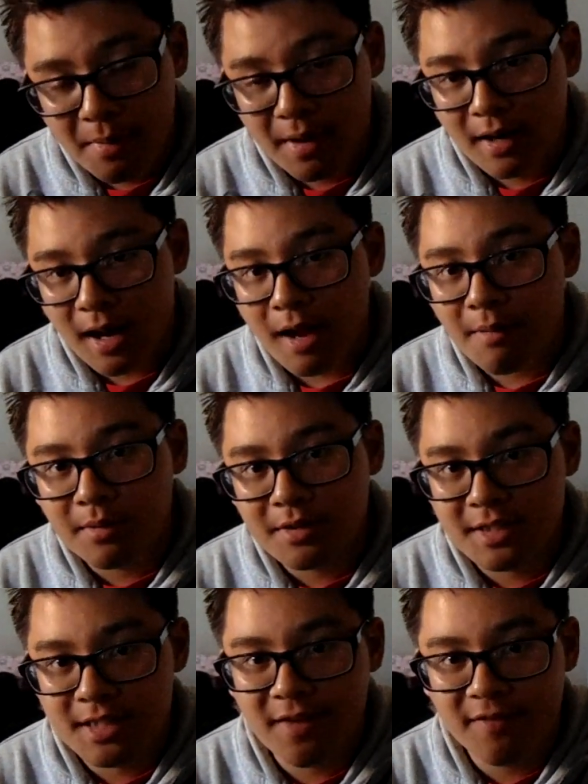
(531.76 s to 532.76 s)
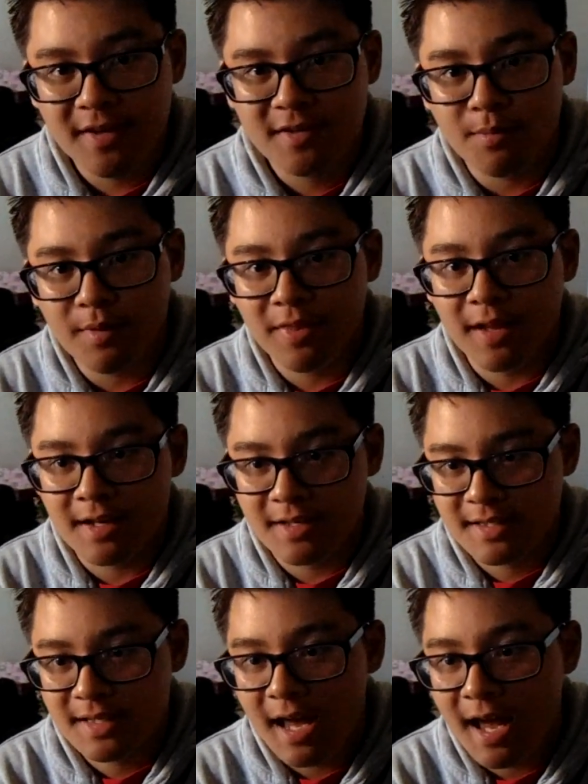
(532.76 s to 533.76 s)
But I will just leave this one thing
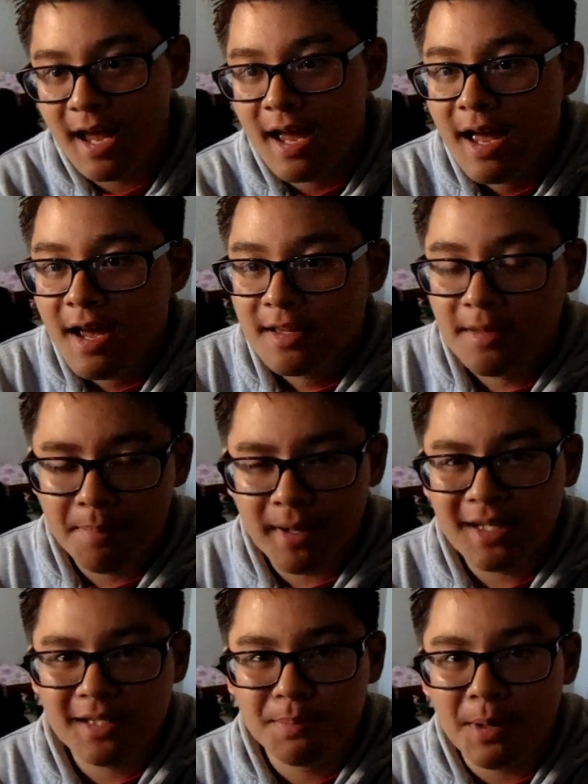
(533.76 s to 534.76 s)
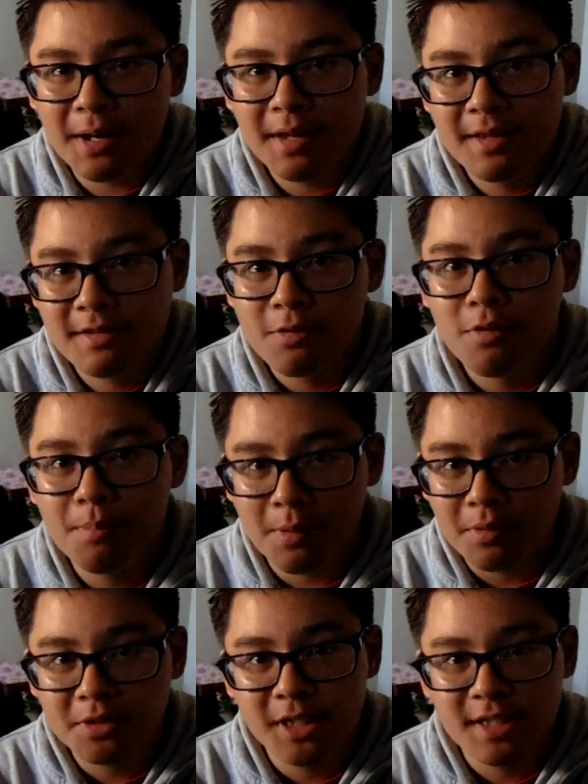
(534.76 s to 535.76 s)
to say. The biggest part of this whole
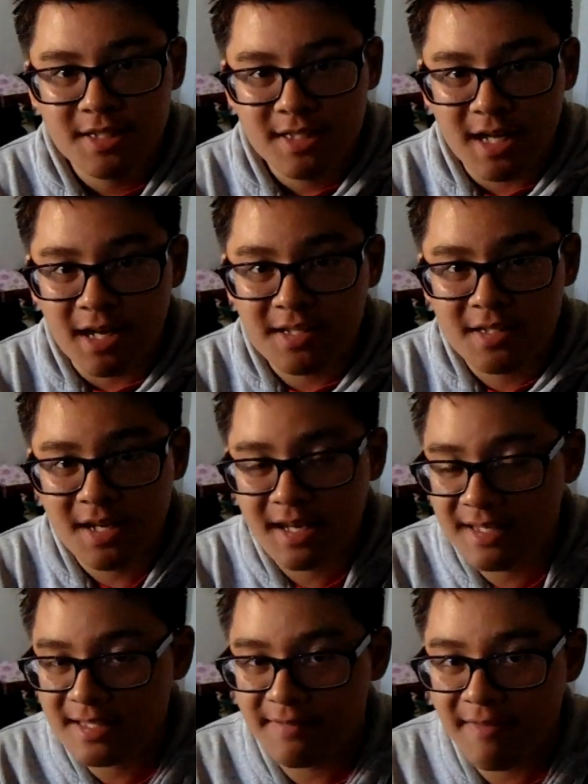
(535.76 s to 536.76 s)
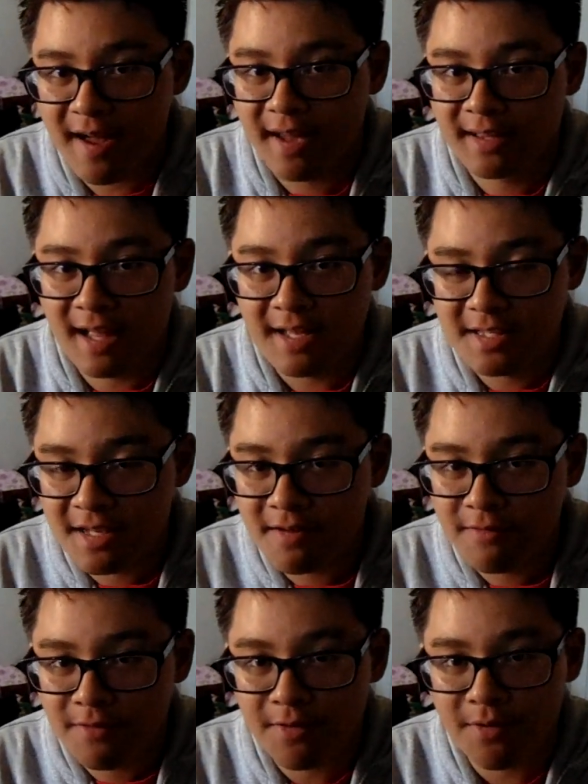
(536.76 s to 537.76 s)
bullshit stunt is the fact that
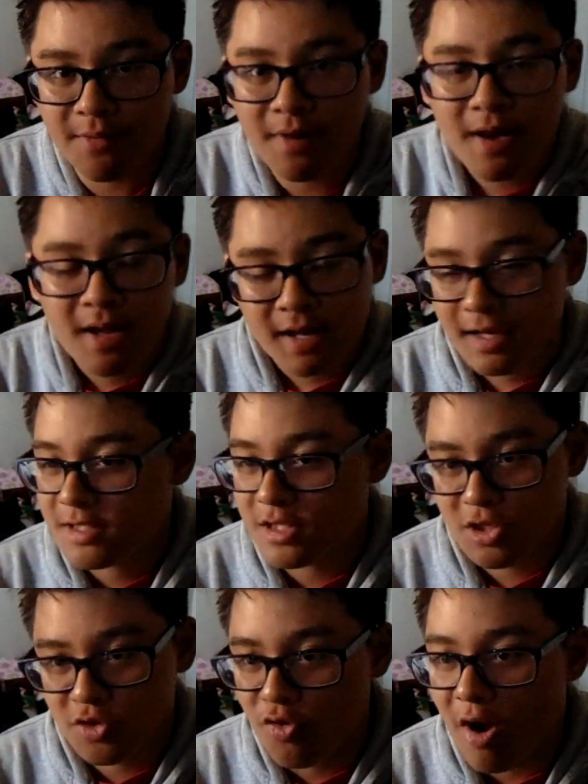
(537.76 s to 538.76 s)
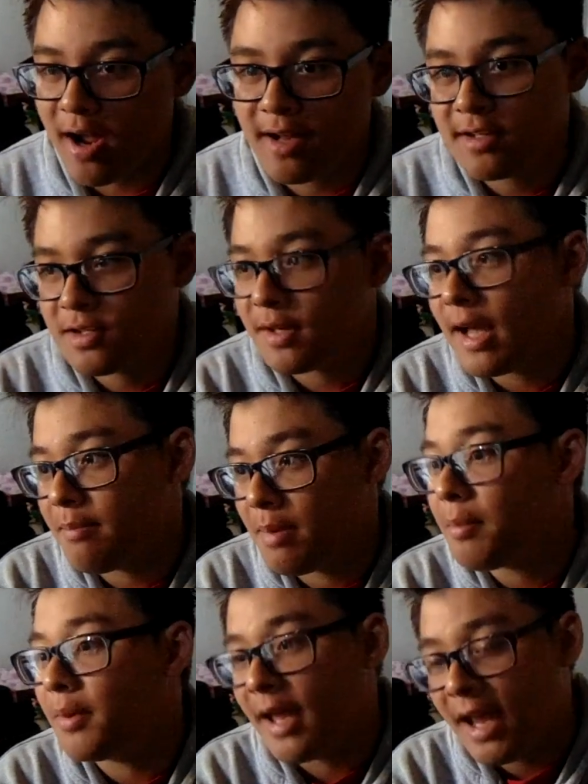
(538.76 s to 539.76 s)
TFue is just trying to get
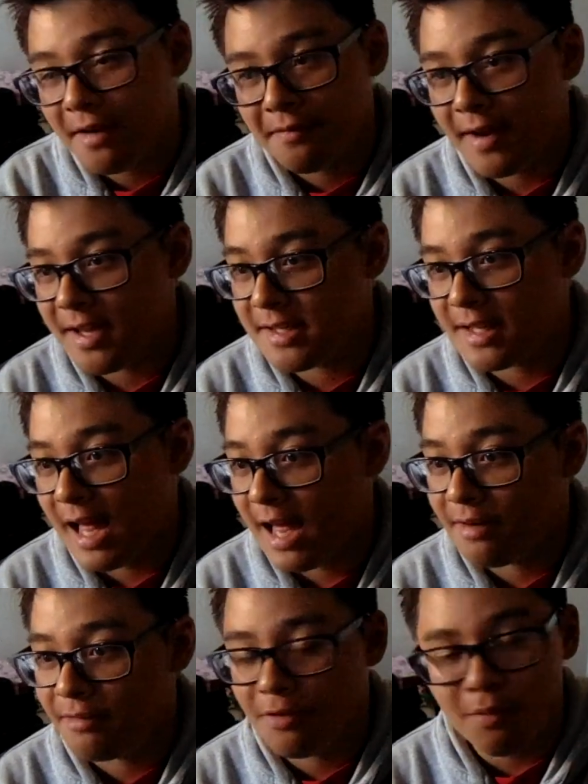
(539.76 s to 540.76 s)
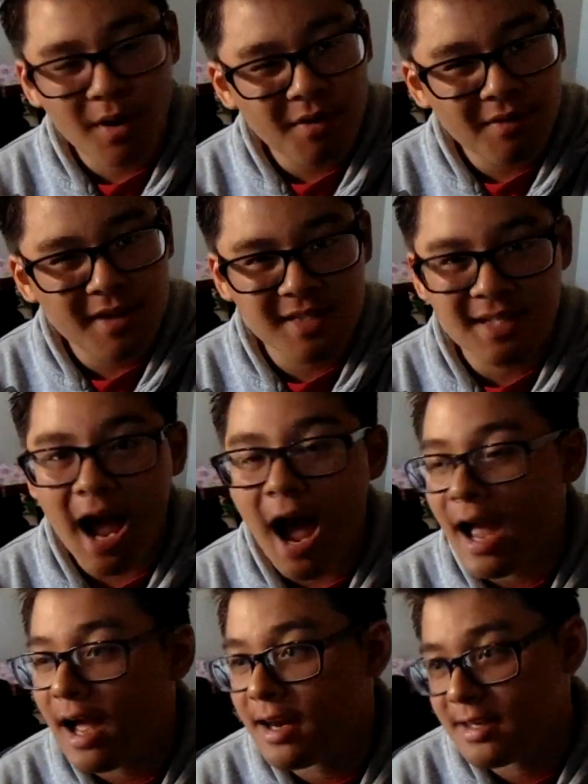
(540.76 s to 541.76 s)
people to hate FaZe Clan. For what reason,
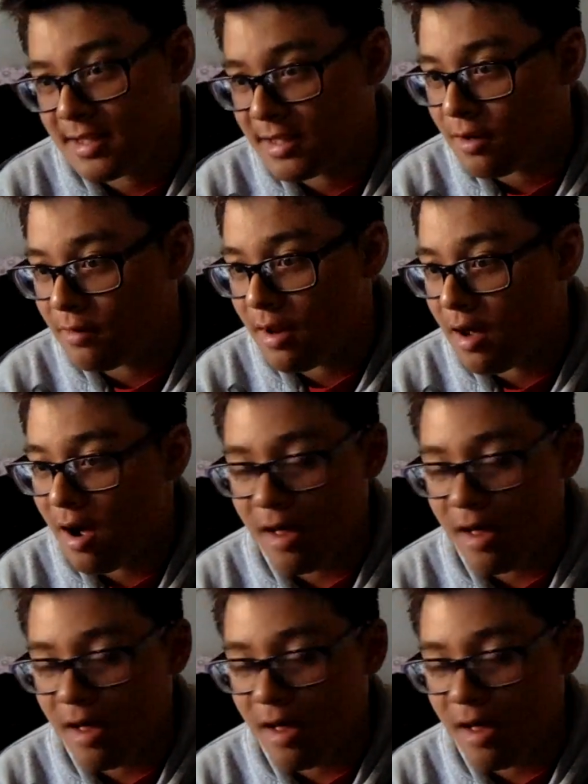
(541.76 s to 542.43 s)
I honestly don't know.